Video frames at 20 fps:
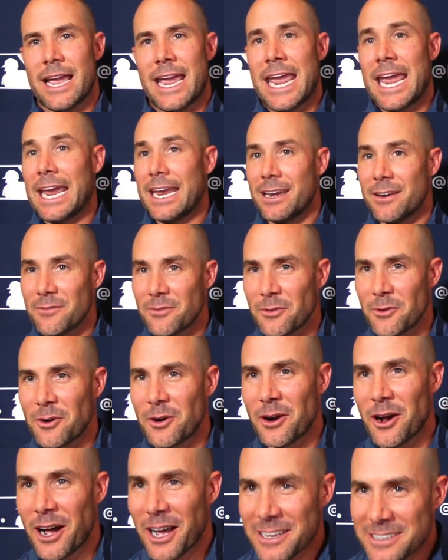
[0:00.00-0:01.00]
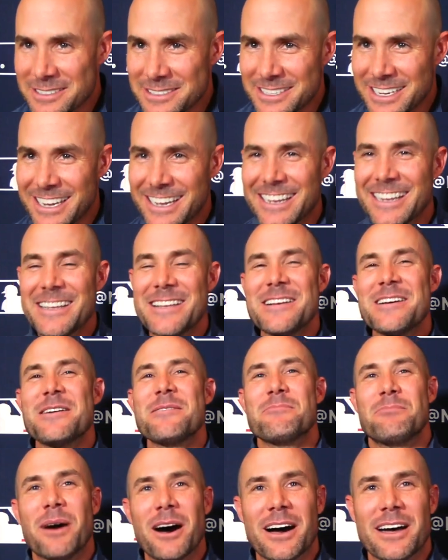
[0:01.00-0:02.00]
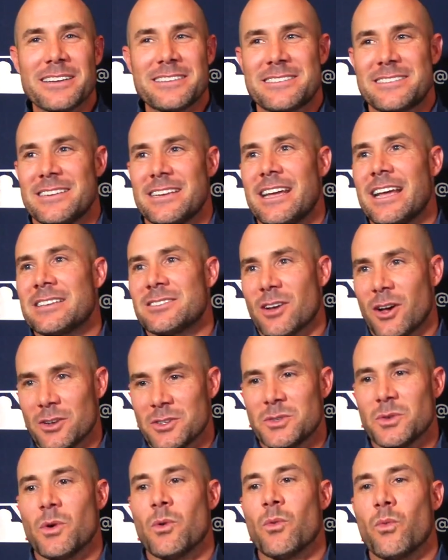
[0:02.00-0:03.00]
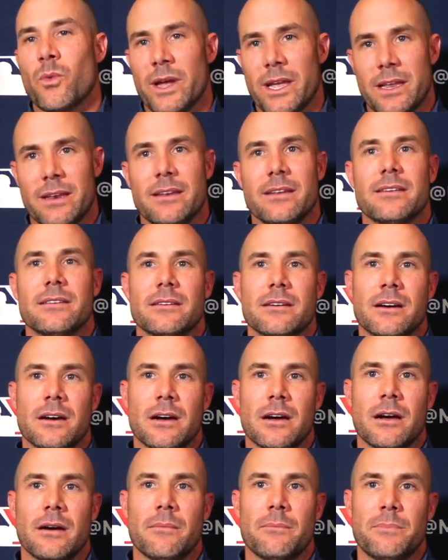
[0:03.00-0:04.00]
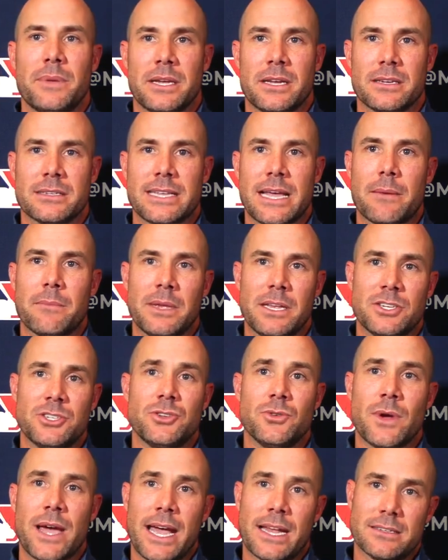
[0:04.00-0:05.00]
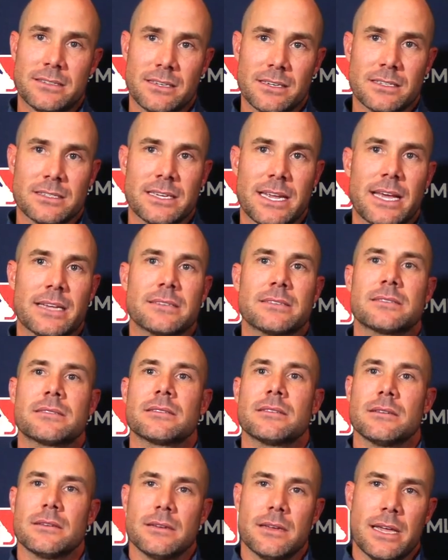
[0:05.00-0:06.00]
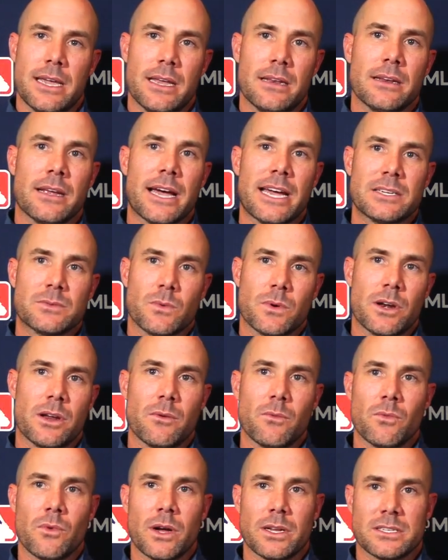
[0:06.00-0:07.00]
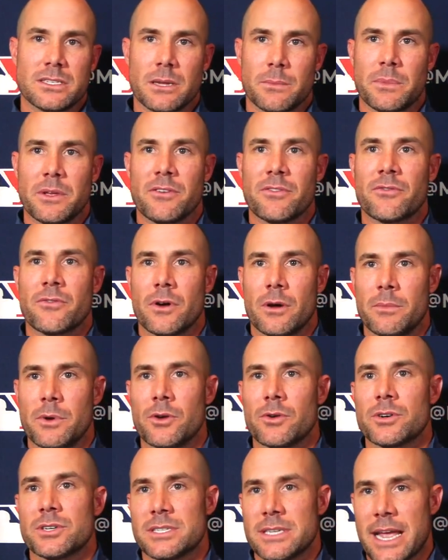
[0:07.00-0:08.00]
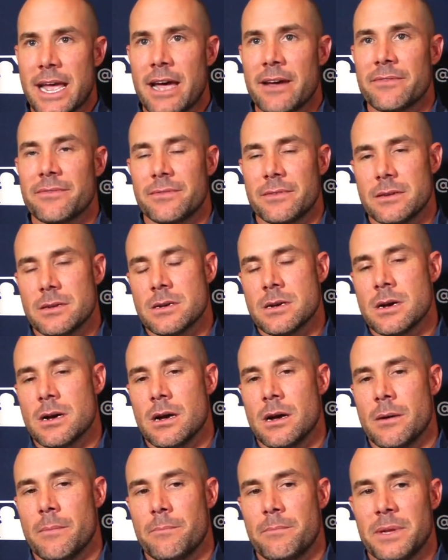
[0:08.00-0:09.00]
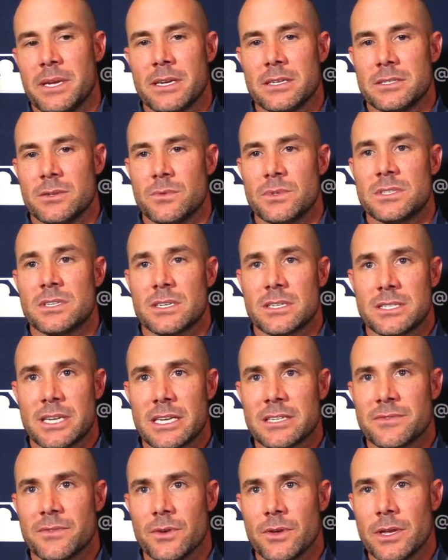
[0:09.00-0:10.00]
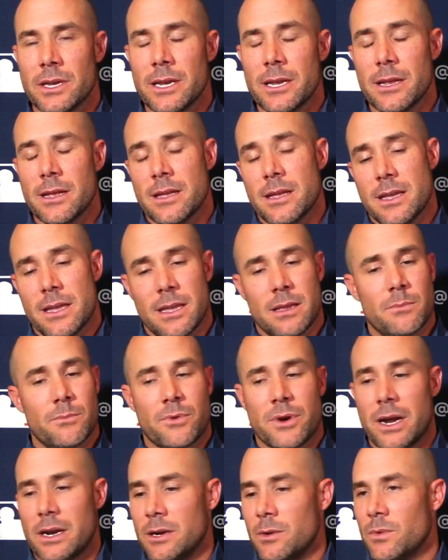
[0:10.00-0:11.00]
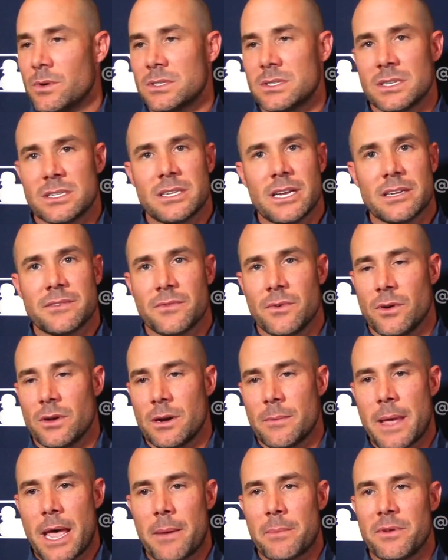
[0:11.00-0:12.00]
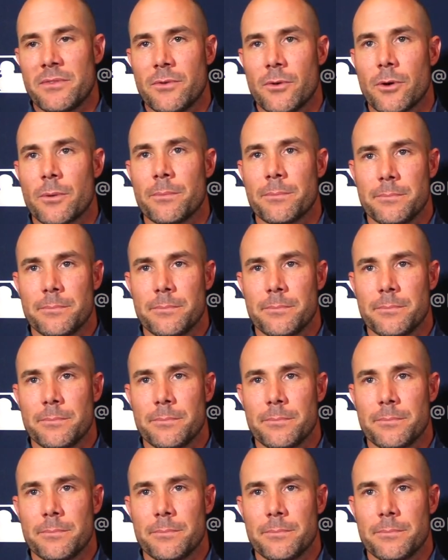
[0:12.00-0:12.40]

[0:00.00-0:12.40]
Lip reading: hate it for us, but it's also a win because that means you had success and guys want something from your staff because it was successful and Brownie was successful and I'm happy for him.